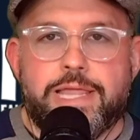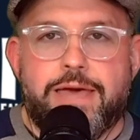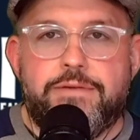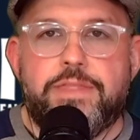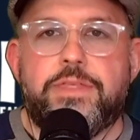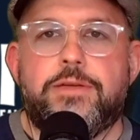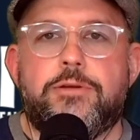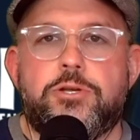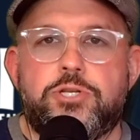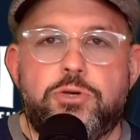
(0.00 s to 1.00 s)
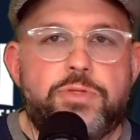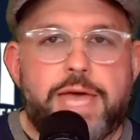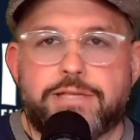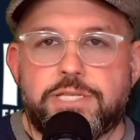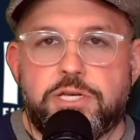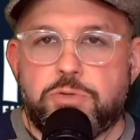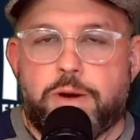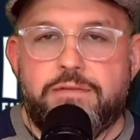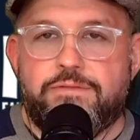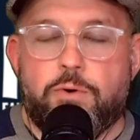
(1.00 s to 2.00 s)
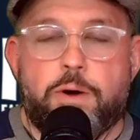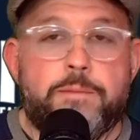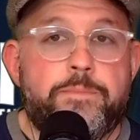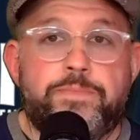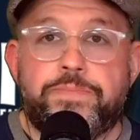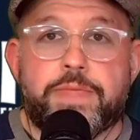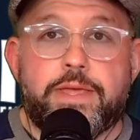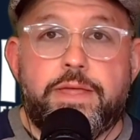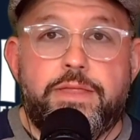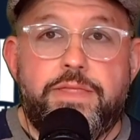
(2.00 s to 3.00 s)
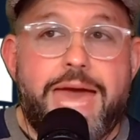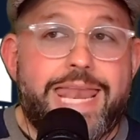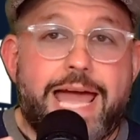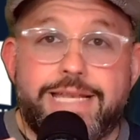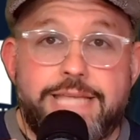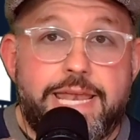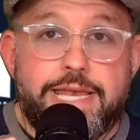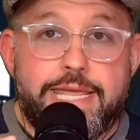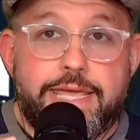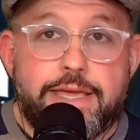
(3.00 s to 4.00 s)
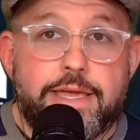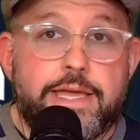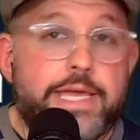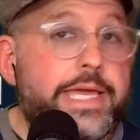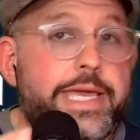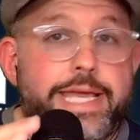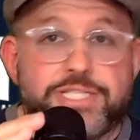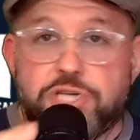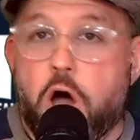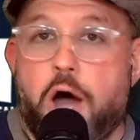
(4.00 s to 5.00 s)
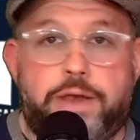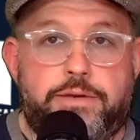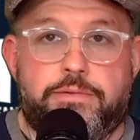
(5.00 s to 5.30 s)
eleventh, two thousand and twenty-four, that identity is gone.